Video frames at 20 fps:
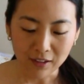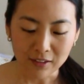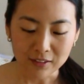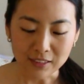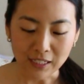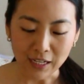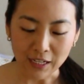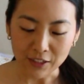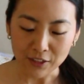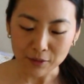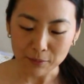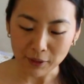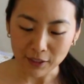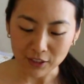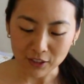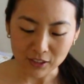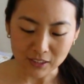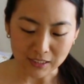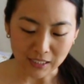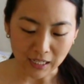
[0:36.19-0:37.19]
Tiger by
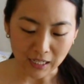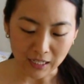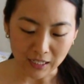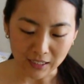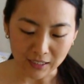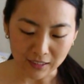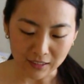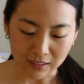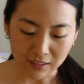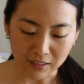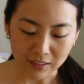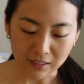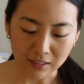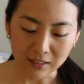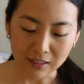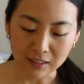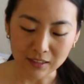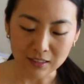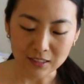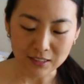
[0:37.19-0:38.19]
Her Side,
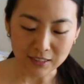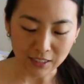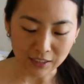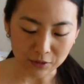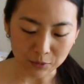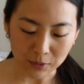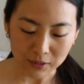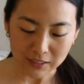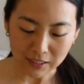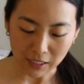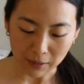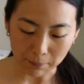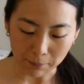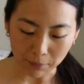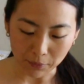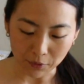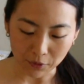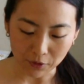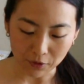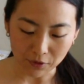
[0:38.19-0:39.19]
Sandalwood
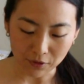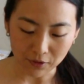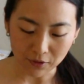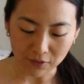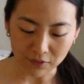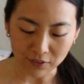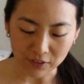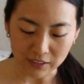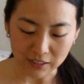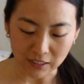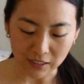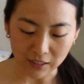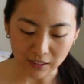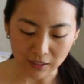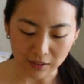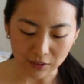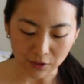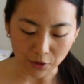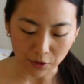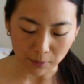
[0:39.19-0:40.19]
Temple,
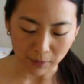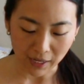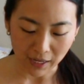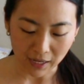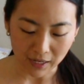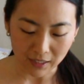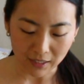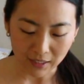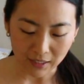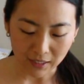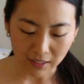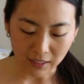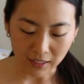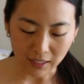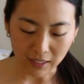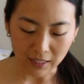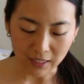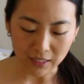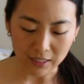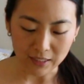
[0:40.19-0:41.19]
Vanilla Nomad,
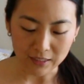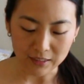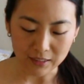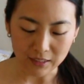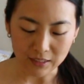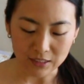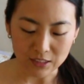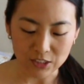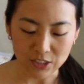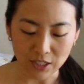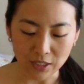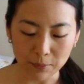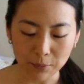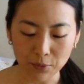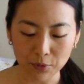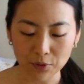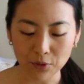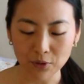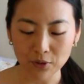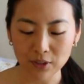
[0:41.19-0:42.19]
and
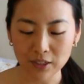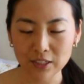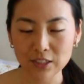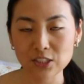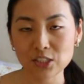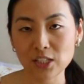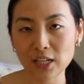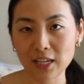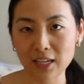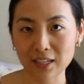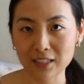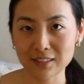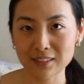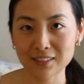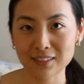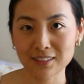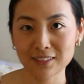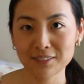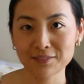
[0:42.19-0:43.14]
Jaipur Chant.